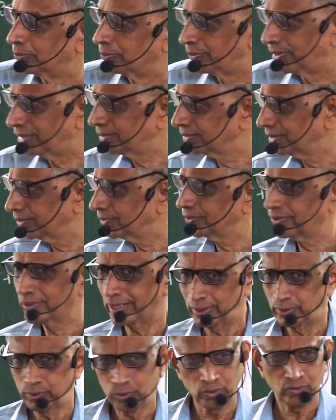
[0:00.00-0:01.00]
But this you
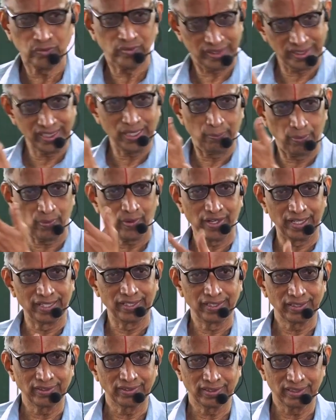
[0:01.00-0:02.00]
can do for any
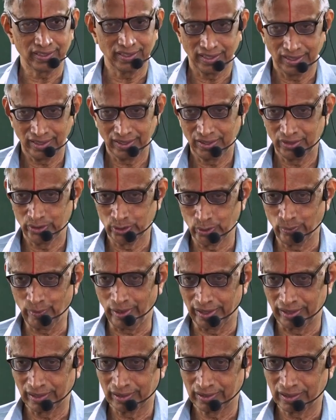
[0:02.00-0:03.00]
point in the
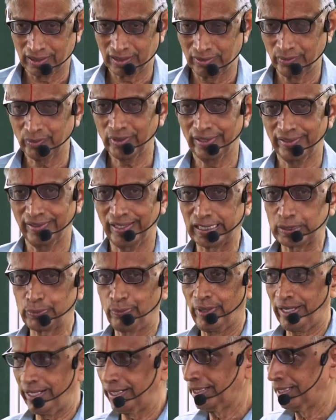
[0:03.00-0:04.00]
domain. You can
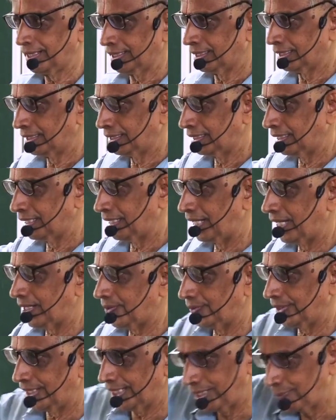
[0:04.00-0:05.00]
expand
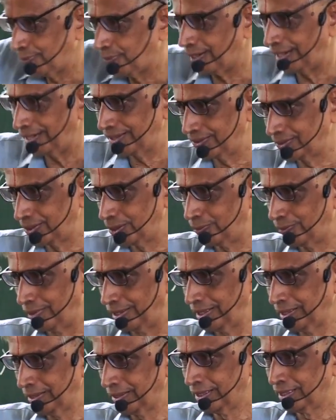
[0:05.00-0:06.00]
around any point in the
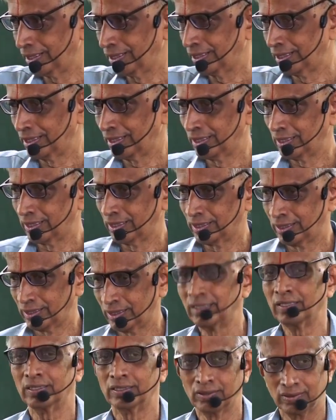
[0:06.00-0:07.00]
domain.
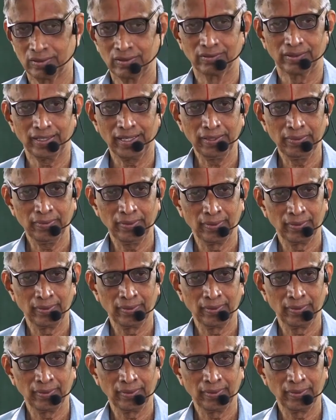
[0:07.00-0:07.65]
Okay?